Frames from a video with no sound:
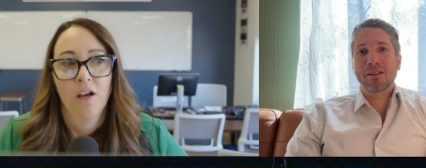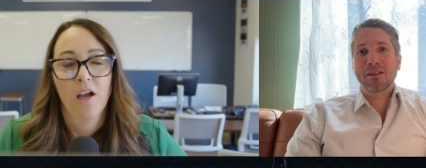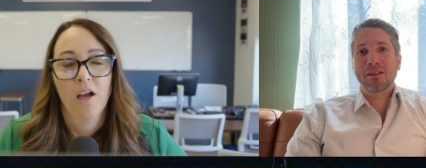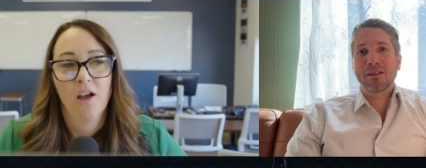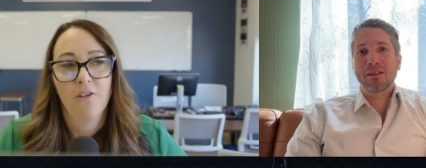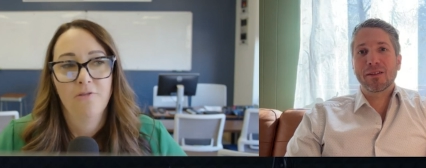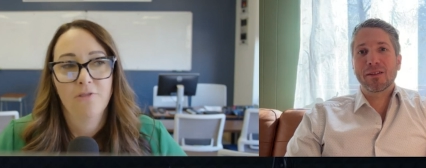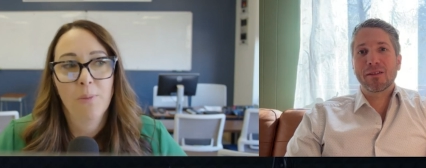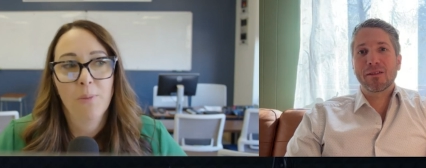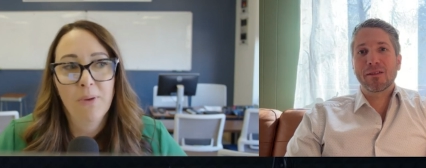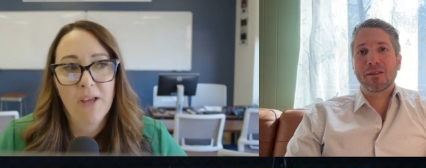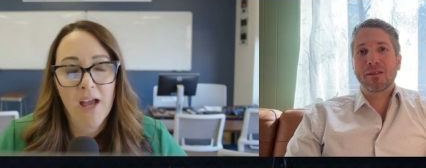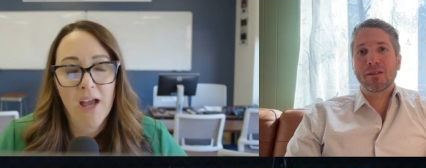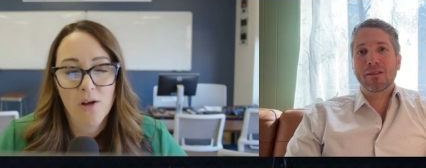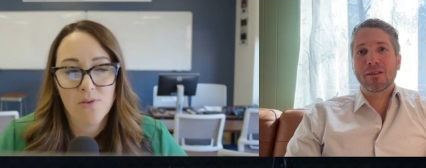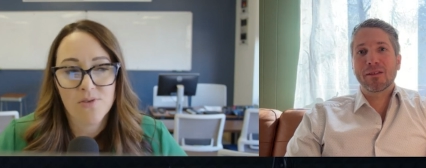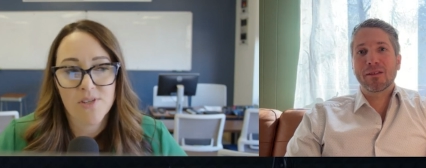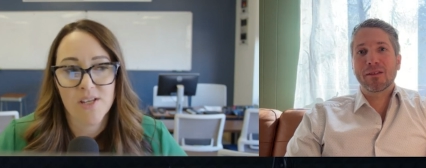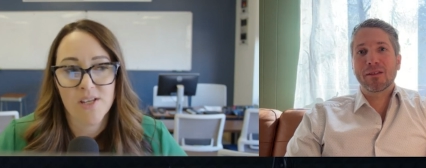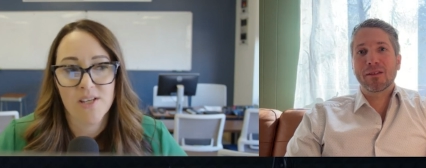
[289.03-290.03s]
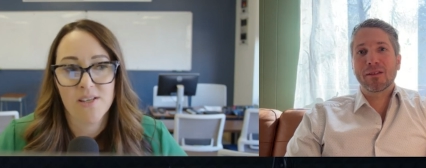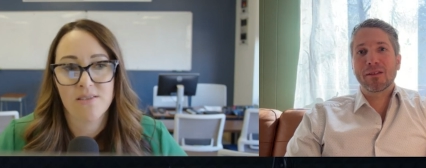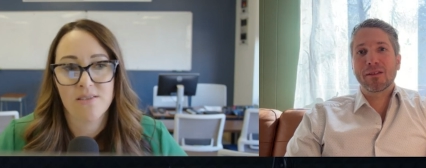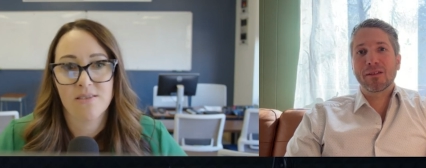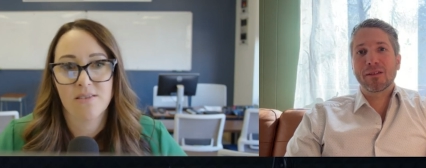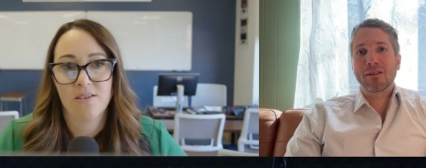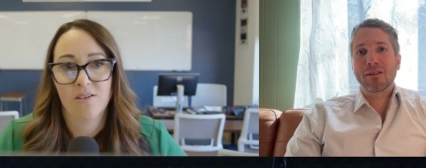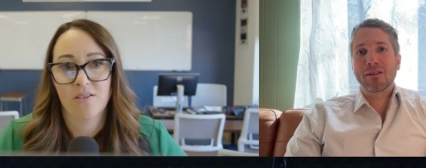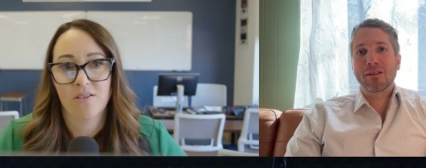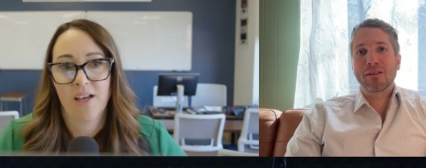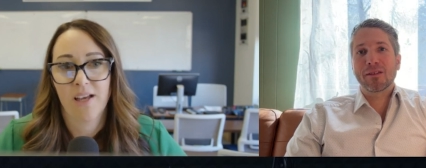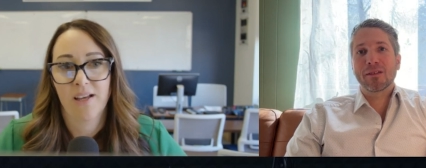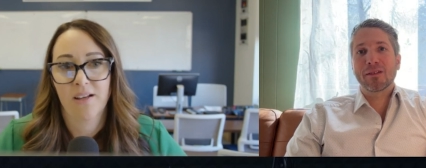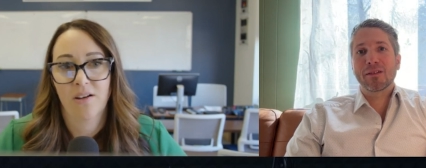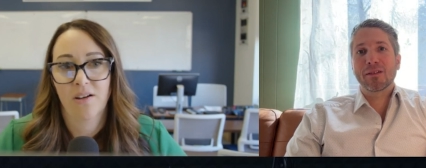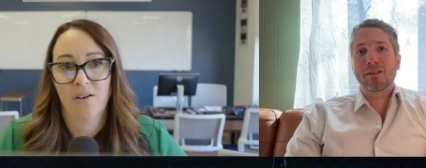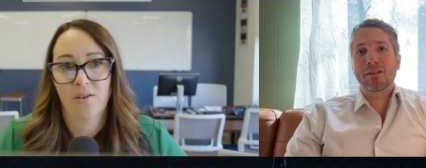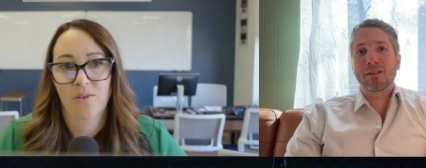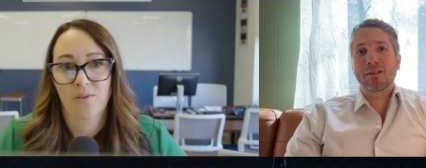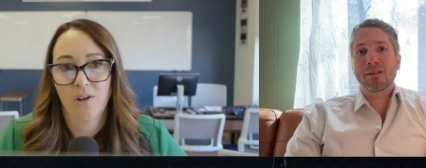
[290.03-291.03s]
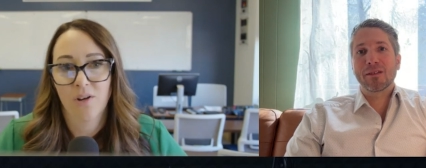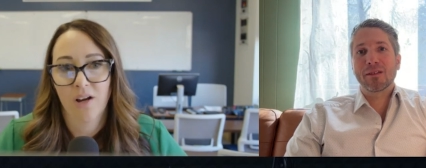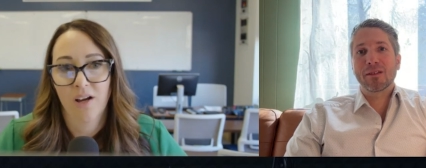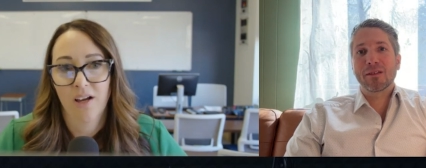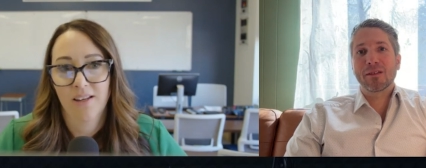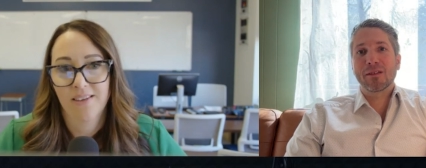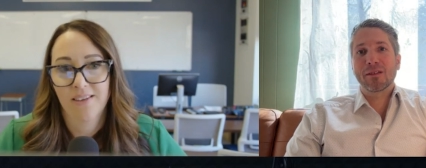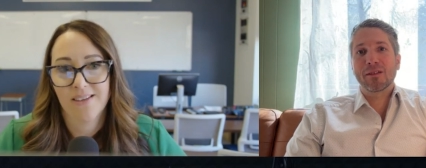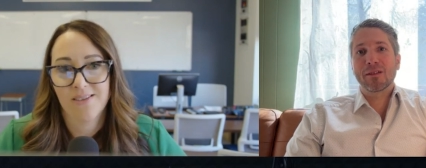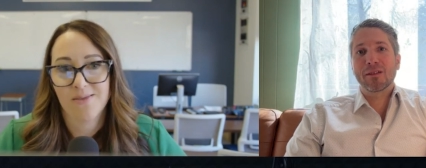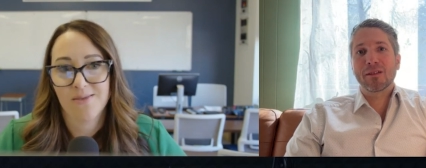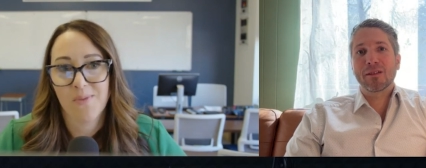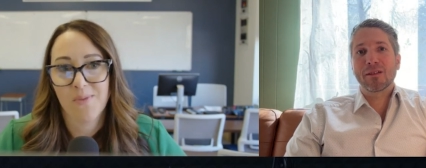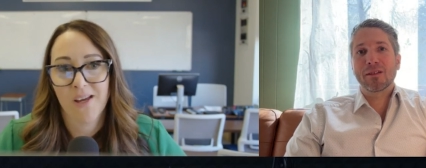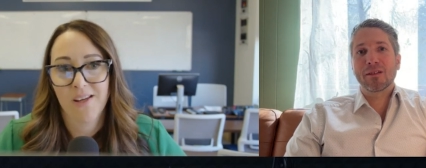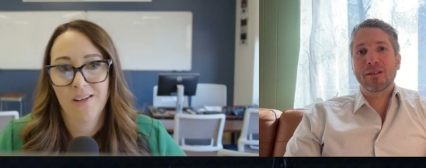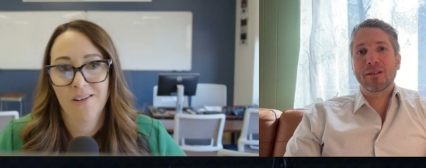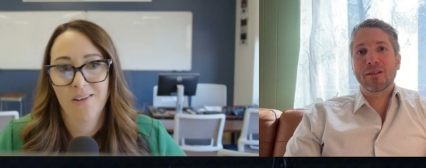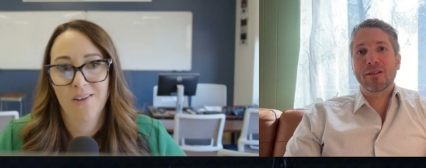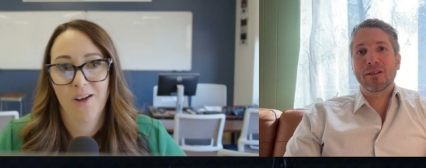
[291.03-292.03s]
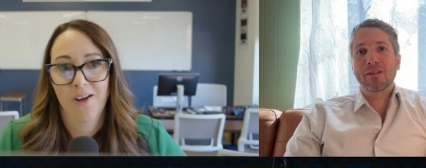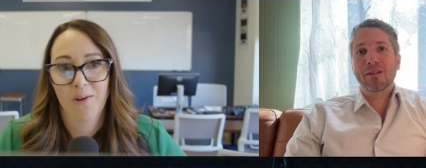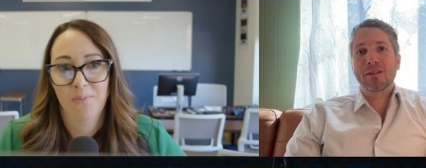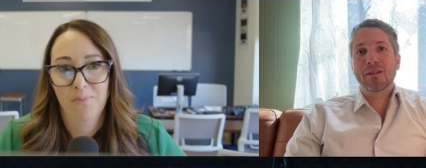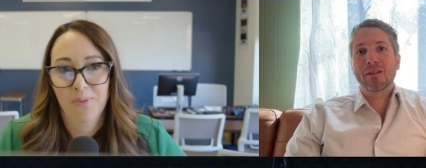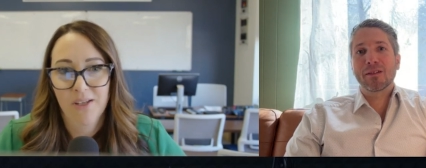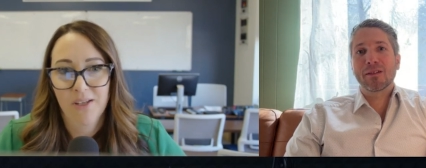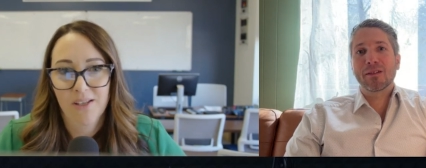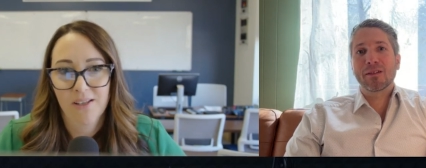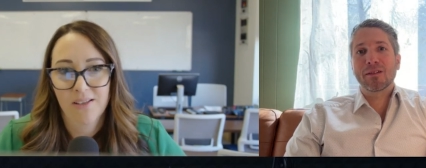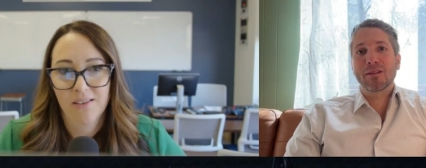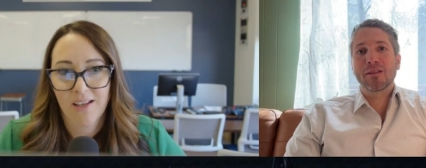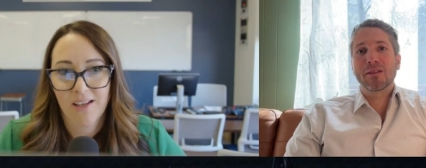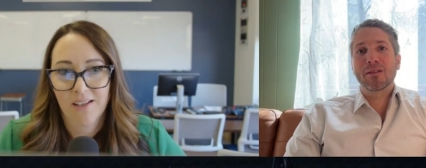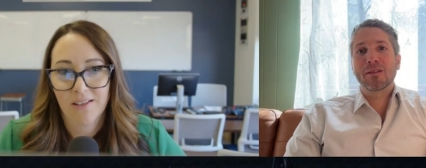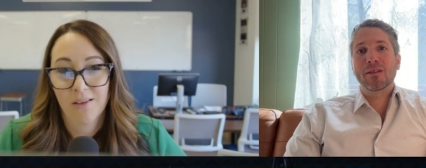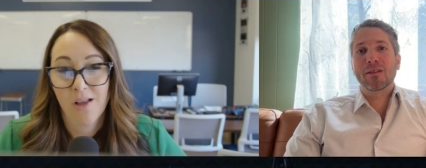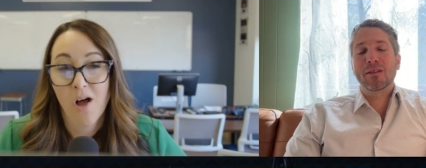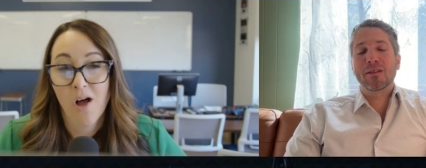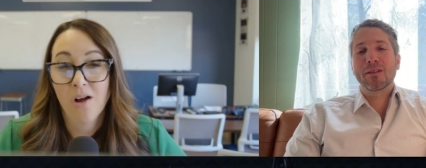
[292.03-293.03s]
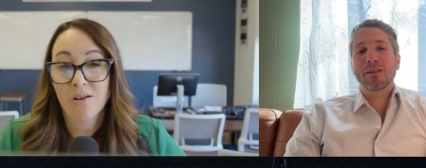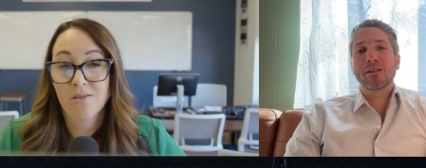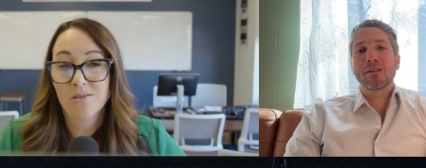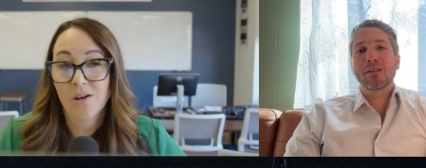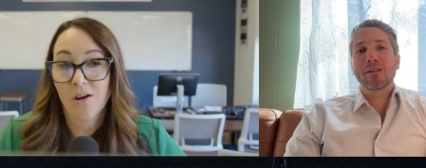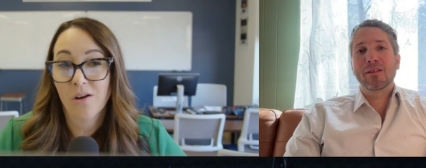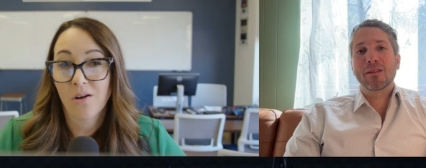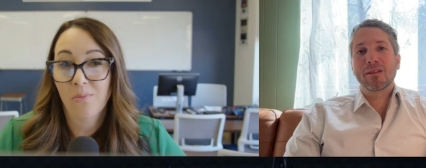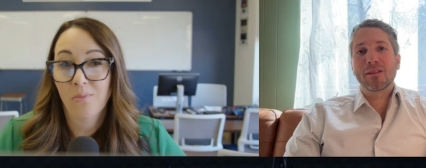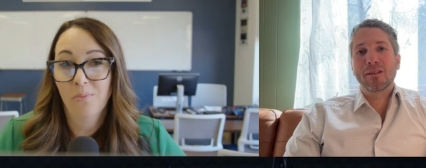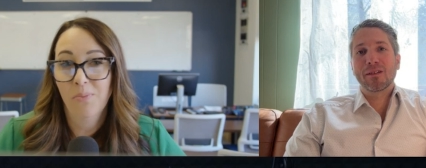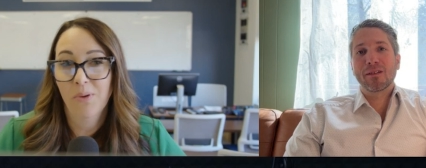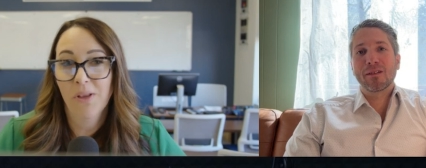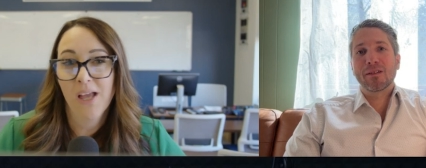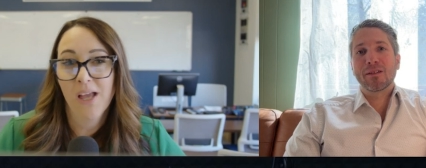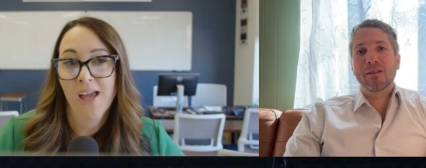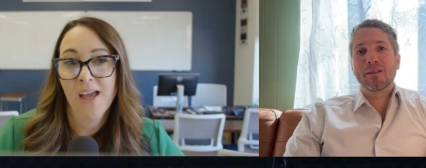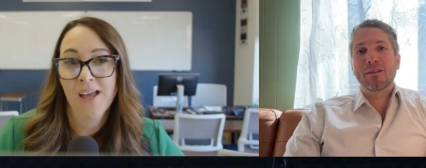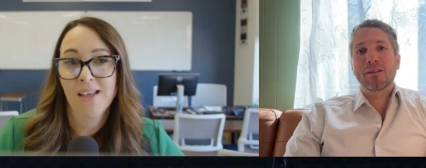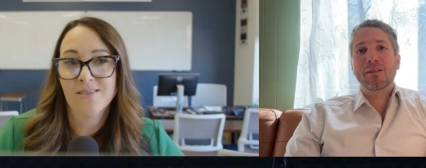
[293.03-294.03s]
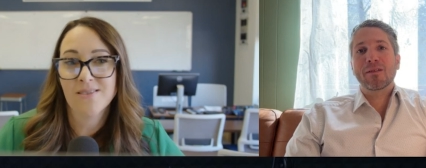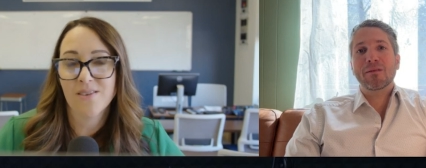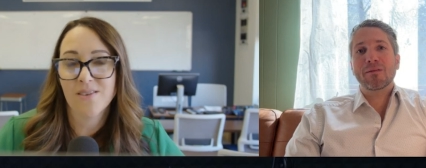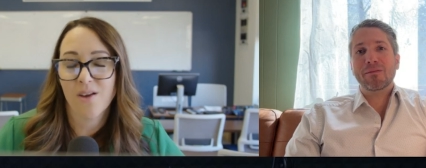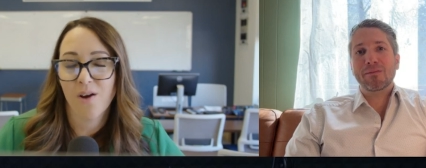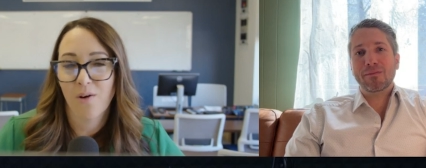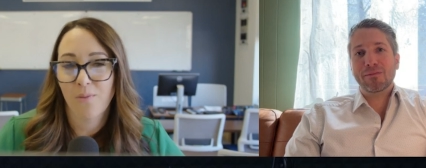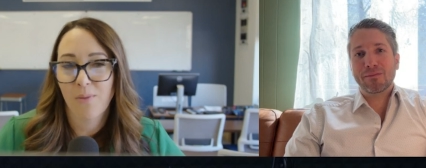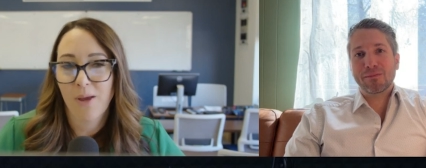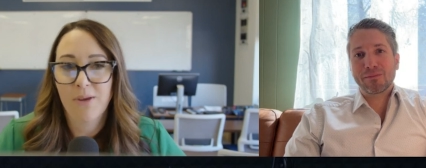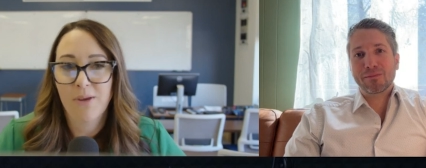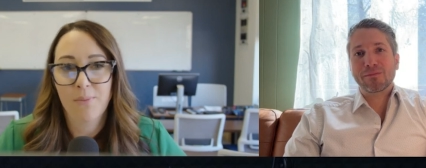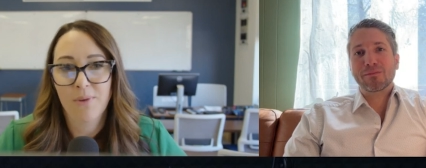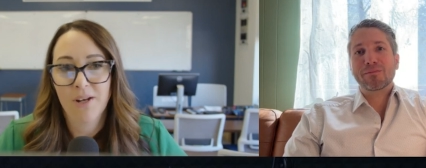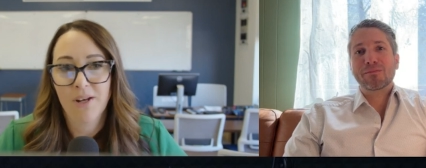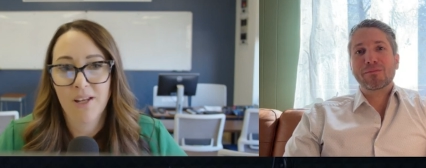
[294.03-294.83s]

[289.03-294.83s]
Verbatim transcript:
Speaker 1: flipping houses, you're like, oh God, this might not be like long-term plan. So maybe I'm going to